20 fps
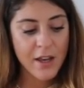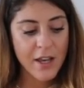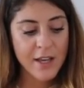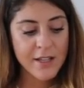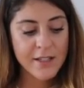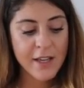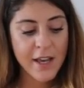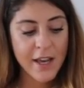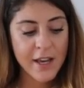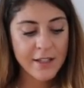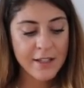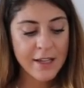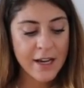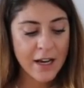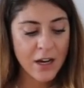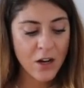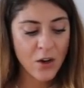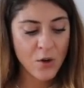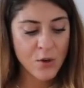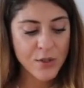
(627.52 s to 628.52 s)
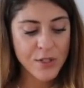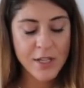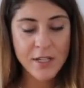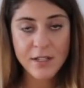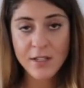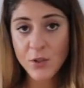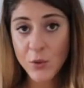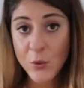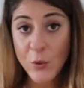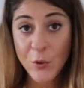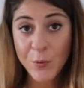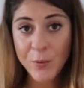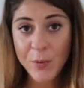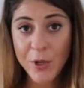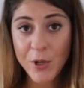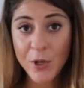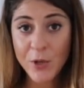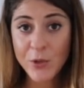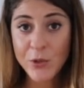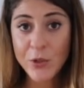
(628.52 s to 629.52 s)
is the eighth house It's
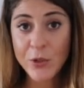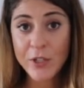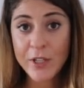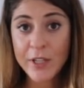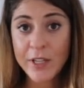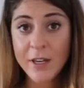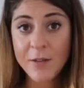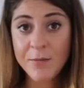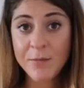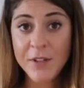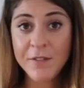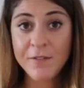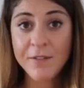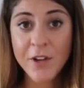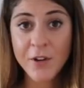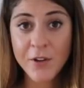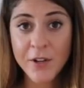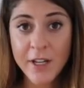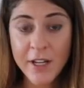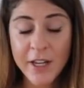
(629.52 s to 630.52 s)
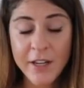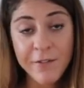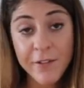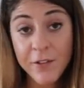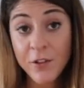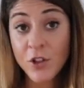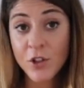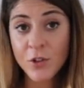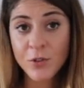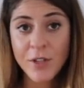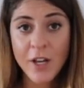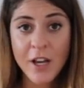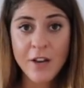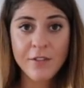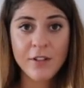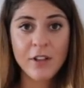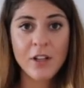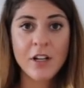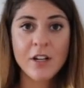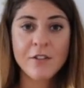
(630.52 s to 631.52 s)
Scorpio, so it can be very, if you don't
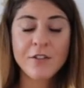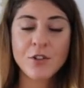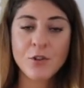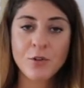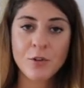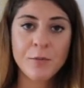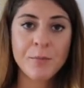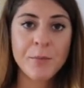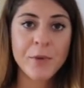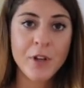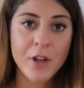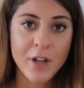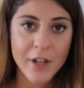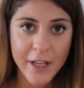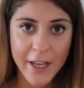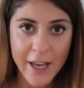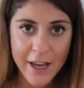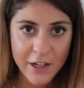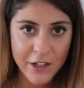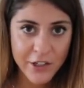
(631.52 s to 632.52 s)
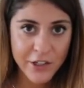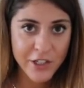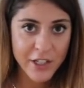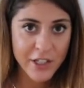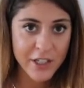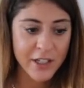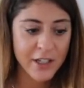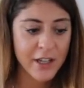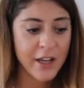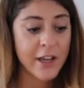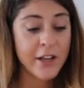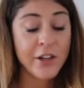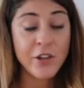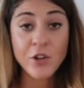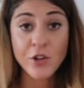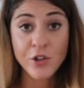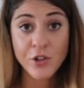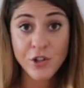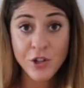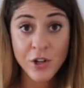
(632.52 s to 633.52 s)
have a lot of Scorpionic energy in
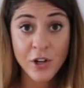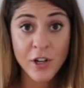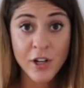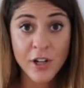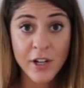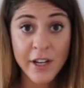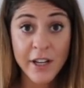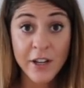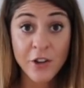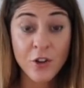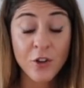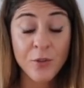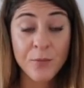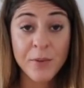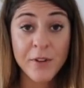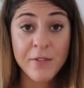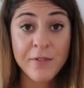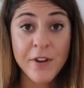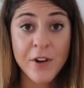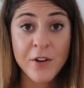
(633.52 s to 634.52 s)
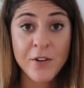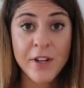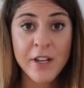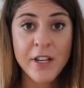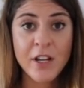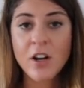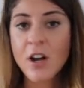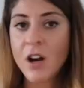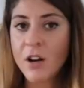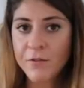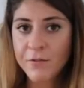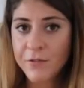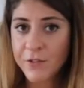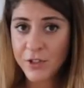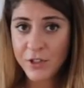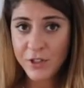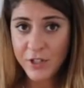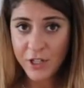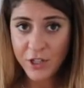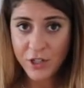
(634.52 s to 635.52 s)
your chart, it could be very
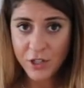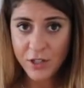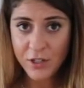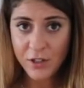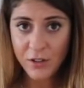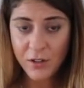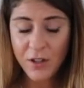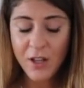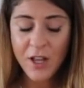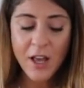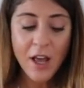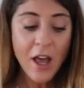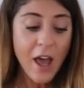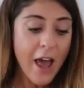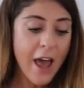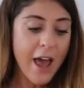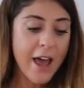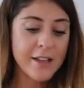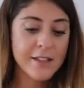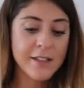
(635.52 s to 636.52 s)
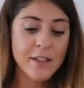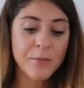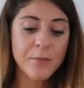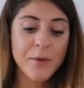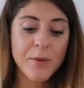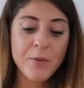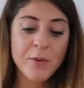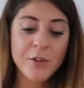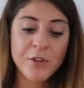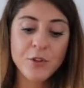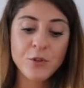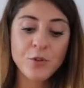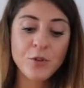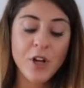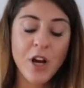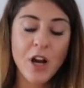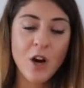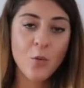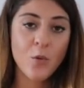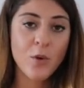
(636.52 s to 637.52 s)
confrontational. And some people do
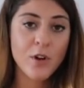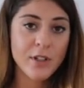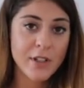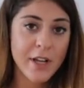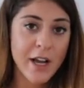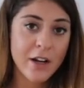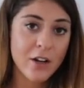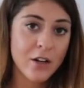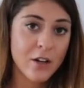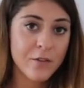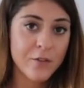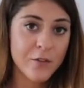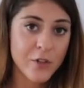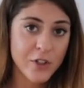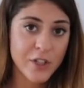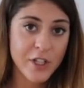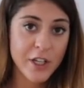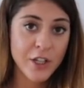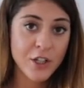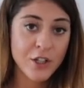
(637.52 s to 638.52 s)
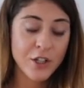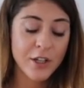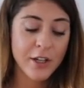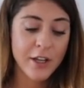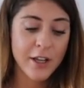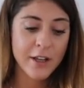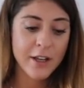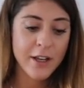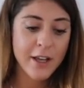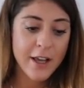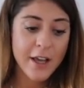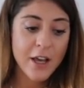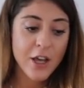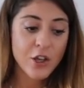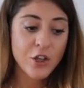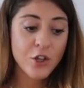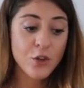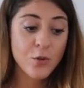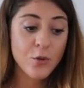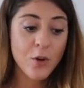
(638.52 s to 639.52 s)
not want that confrontation, and
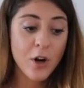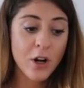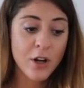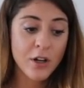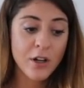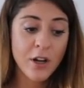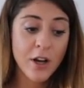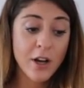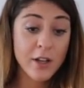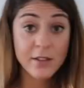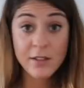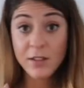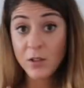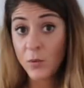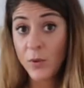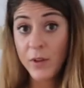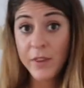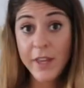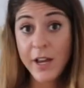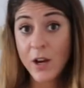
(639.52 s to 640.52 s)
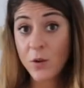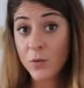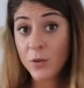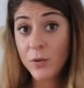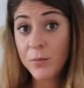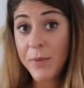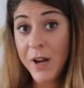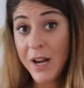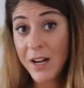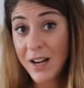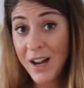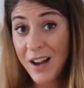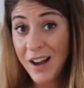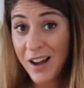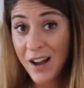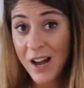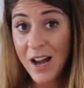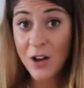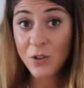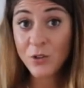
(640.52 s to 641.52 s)
you are not someone that will back
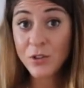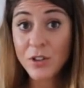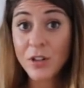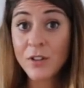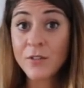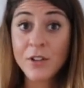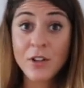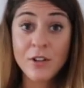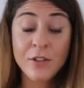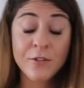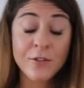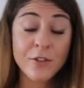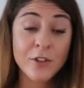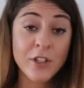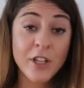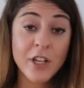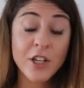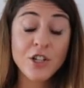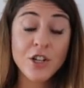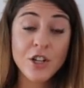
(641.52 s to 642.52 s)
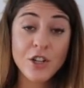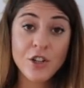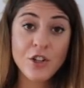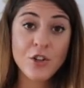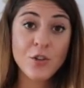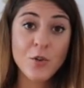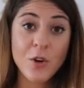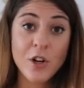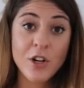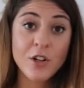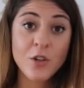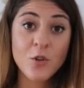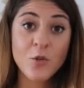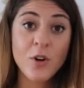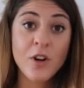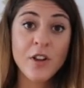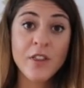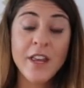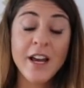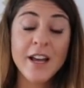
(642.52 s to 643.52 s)
out of a confrontation, you are the
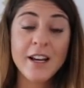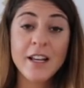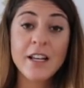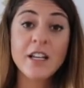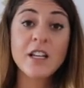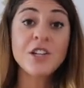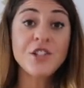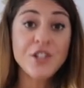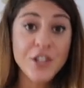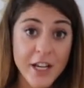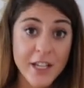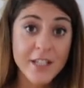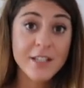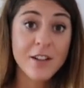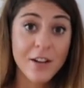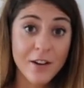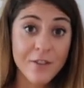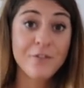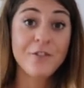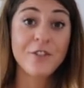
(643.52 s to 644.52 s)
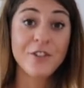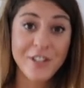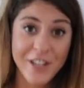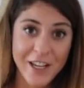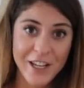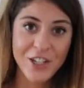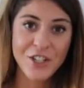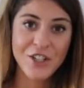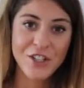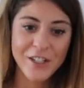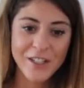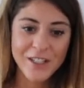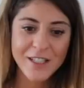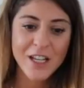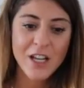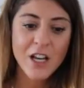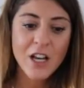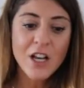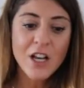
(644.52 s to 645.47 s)
one that initiates confrontations.